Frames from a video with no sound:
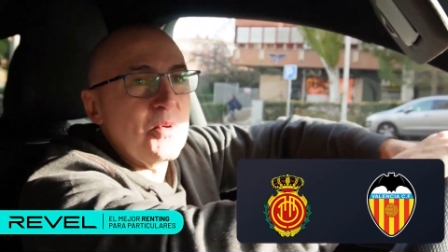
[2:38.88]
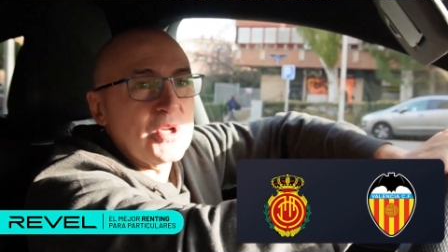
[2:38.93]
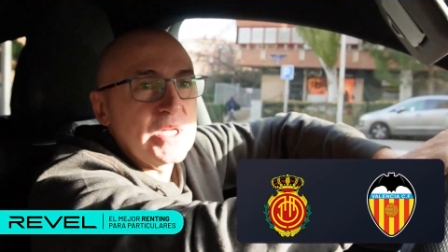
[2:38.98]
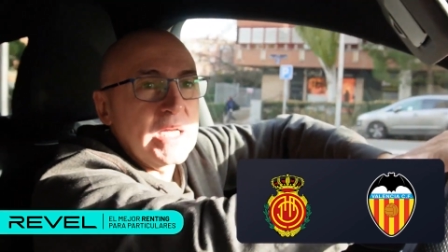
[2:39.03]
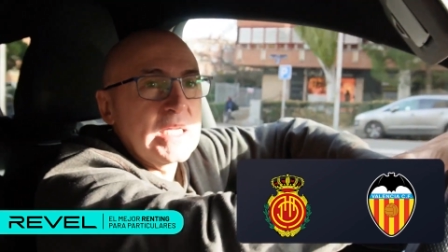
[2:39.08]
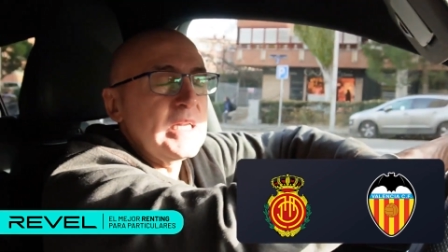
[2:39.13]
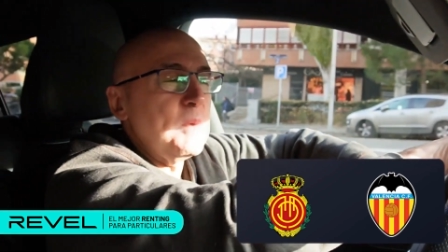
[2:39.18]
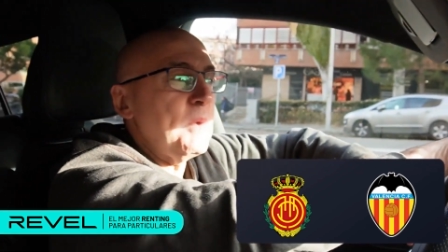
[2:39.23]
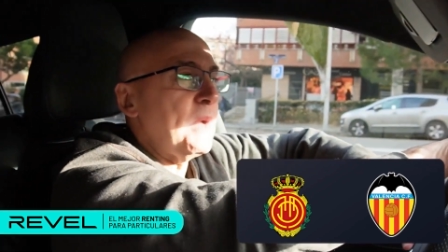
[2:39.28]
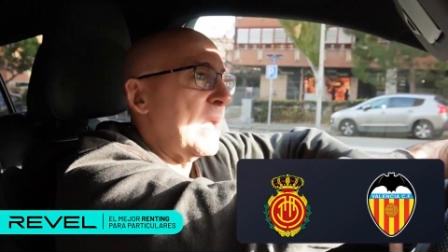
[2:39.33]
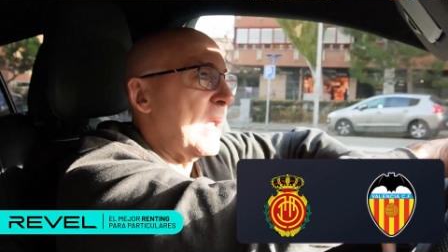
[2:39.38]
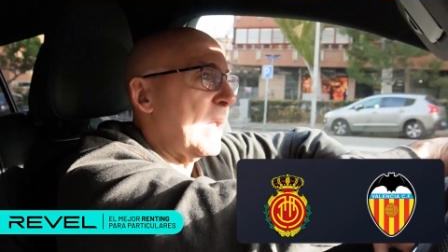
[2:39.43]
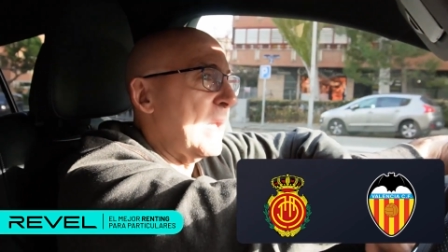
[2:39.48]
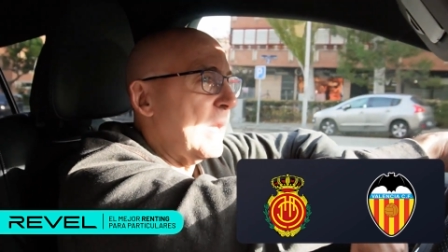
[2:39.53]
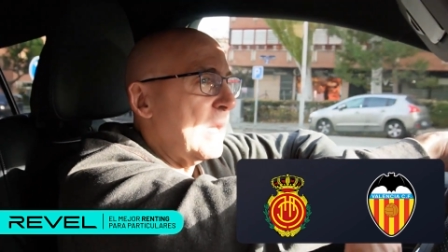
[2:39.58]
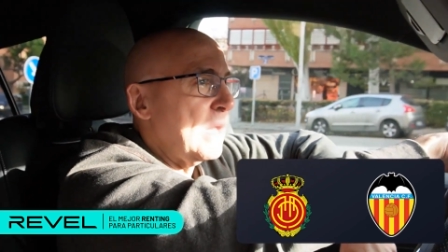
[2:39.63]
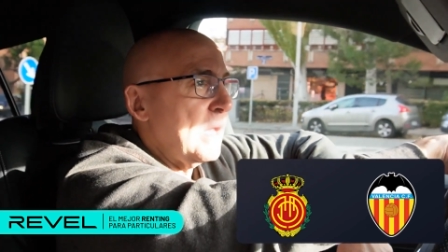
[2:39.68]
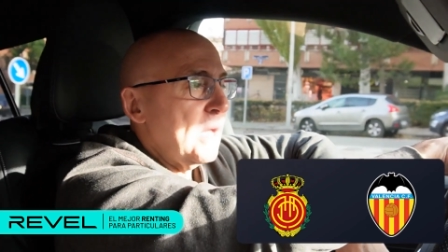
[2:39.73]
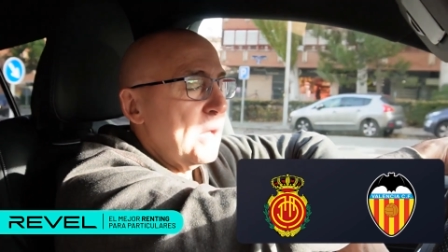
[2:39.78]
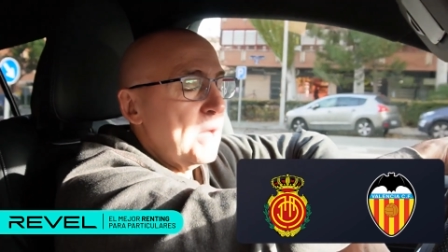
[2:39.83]
is important
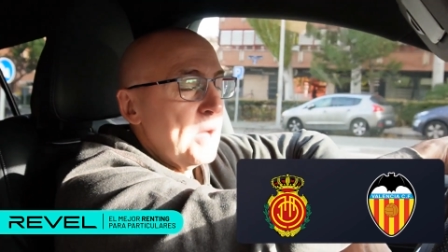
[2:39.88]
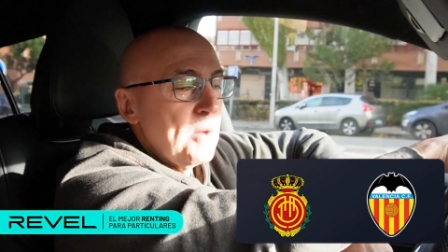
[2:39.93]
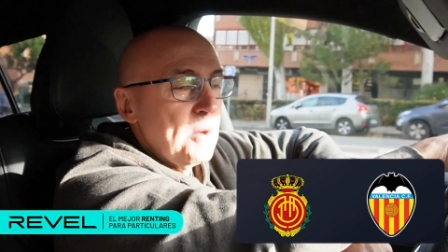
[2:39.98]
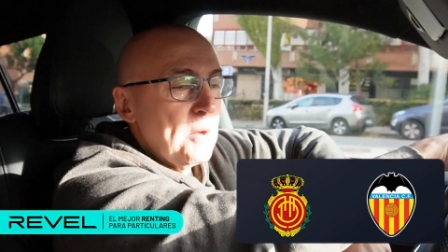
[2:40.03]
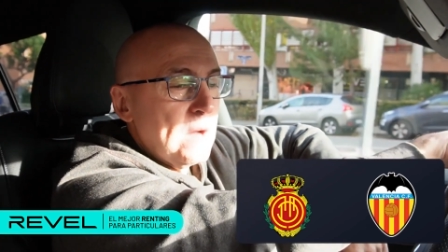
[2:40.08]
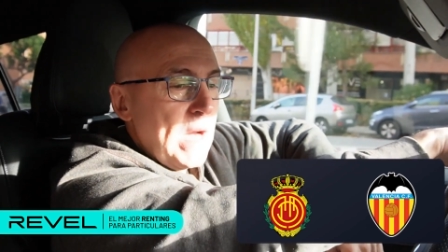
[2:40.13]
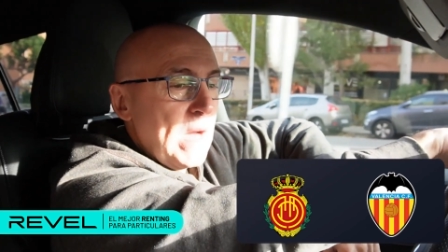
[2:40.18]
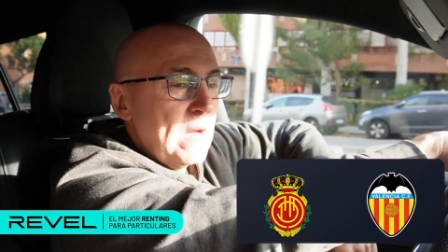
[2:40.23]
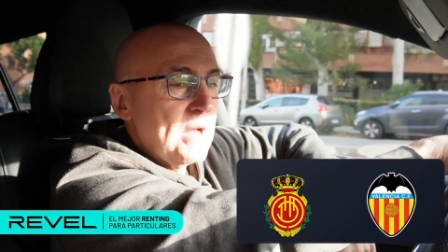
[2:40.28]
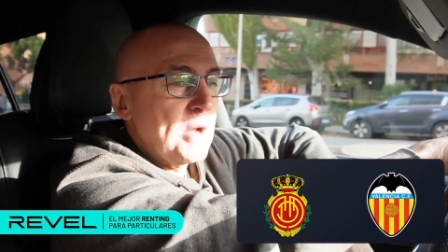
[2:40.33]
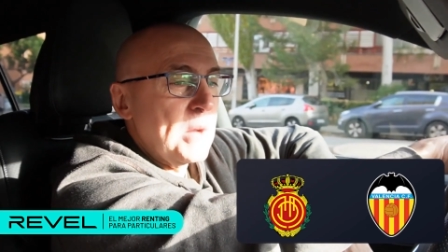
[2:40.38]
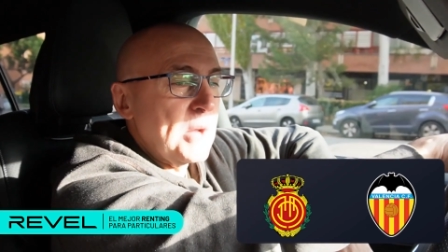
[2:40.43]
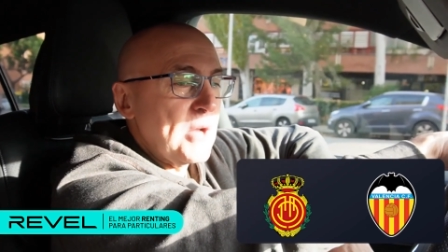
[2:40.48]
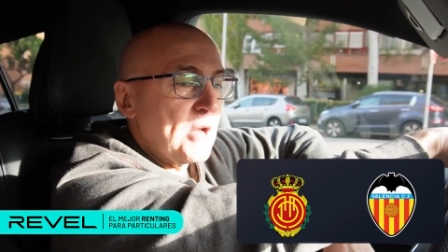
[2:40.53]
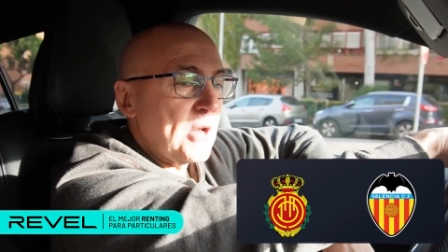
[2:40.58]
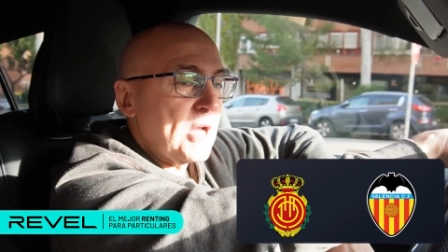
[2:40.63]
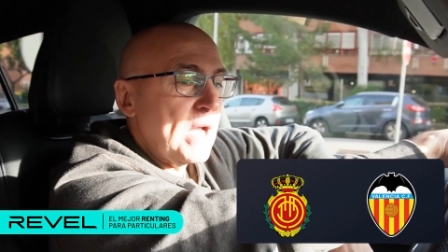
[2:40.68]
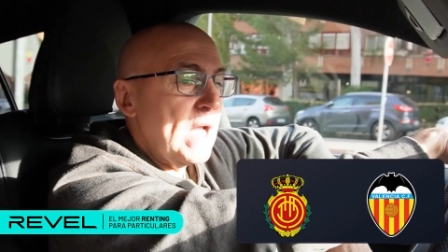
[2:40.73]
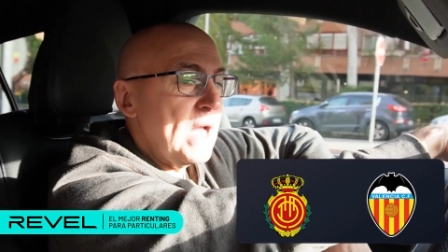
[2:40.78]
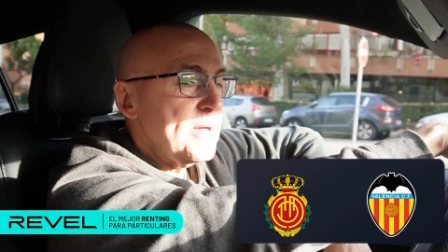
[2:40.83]
for
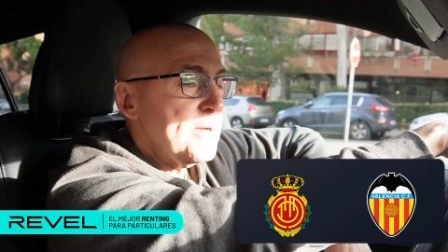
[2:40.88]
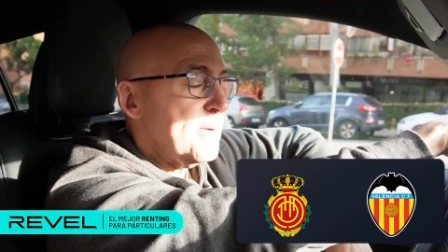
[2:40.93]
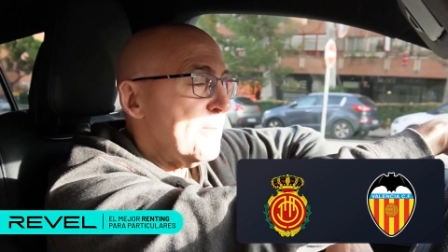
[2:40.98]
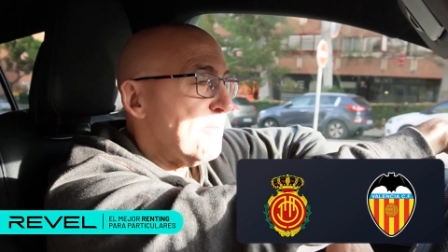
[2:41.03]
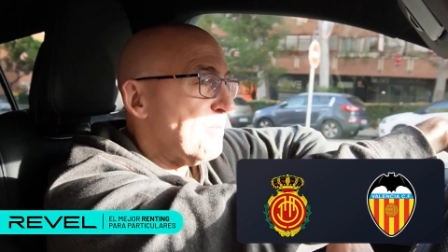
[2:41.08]
Mallorca.